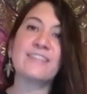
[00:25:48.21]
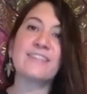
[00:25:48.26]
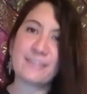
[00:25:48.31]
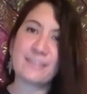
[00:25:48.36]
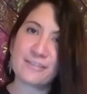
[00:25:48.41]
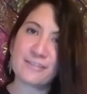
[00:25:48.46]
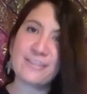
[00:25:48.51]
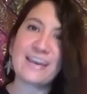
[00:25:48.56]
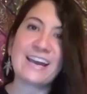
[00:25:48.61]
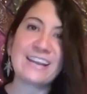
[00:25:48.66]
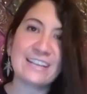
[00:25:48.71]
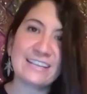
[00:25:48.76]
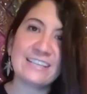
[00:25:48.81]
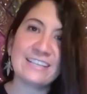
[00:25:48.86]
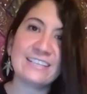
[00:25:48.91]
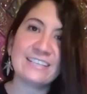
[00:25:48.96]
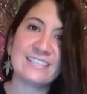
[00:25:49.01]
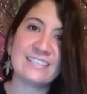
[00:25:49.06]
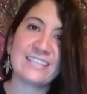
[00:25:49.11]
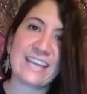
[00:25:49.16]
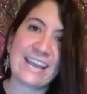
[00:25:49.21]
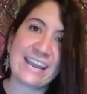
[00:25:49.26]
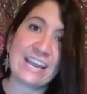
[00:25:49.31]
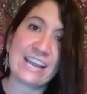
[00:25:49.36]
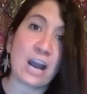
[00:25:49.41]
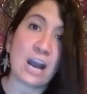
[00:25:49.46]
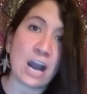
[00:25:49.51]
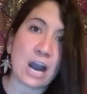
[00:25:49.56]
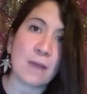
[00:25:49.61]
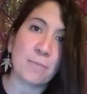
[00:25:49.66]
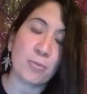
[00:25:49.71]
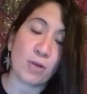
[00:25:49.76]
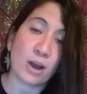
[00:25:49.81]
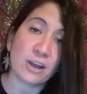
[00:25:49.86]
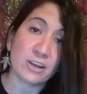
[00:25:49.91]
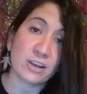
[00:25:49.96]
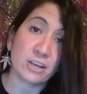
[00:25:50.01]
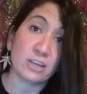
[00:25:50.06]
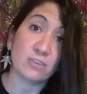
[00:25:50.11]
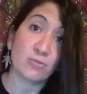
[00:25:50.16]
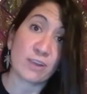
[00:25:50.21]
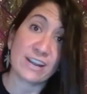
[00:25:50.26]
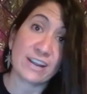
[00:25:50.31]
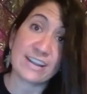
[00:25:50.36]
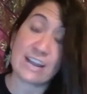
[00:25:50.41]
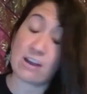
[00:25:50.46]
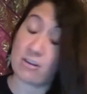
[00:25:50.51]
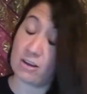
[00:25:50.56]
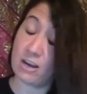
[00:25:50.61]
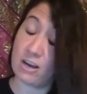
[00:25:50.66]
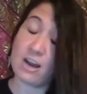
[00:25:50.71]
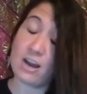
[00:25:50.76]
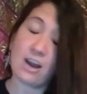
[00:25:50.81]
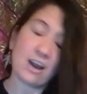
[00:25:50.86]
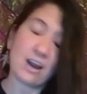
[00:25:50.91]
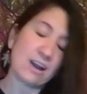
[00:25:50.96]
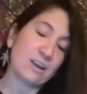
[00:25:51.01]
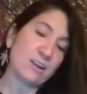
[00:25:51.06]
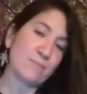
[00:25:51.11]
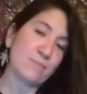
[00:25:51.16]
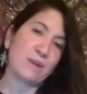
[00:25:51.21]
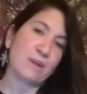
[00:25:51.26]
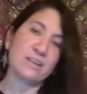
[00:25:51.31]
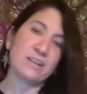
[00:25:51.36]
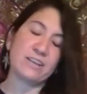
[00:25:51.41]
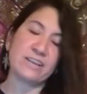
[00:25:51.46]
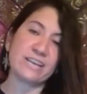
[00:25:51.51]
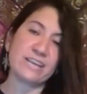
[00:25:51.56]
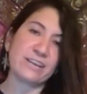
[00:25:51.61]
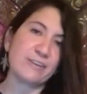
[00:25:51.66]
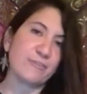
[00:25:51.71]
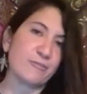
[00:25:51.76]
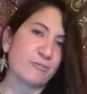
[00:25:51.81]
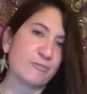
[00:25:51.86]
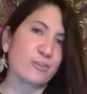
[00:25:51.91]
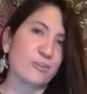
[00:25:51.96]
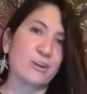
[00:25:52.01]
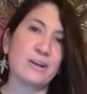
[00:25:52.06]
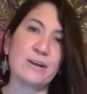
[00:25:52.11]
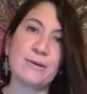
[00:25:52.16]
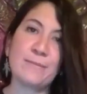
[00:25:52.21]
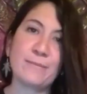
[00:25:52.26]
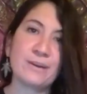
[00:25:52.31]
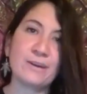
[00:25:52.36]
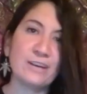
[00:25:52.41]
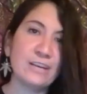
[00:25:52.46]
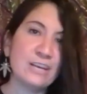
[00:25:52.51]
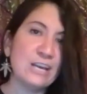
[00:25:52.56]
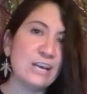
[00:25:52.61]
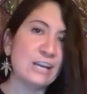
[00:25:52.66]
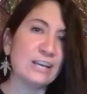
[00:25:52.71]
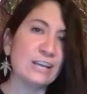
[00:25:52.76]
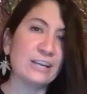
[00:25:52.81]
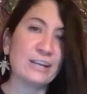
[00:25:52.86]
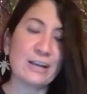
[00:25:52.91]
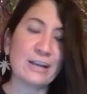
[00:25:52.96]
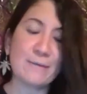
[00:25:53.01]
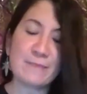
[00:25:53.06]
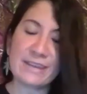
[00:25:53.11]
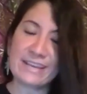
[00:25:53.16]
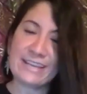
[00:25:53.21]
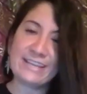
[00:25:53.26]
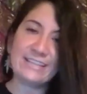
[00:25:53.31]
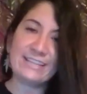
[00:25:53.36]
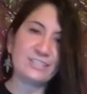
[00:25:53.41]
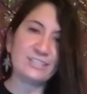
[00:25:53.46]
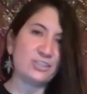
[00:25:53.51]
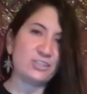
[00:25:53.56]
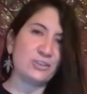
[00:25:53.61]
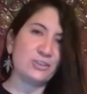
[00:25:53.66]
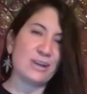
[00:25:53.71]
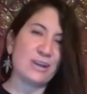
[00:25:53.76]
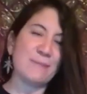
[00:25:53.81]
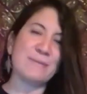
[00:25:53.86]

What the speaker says: that is a hot product right now, a hot commodity, from gummies to,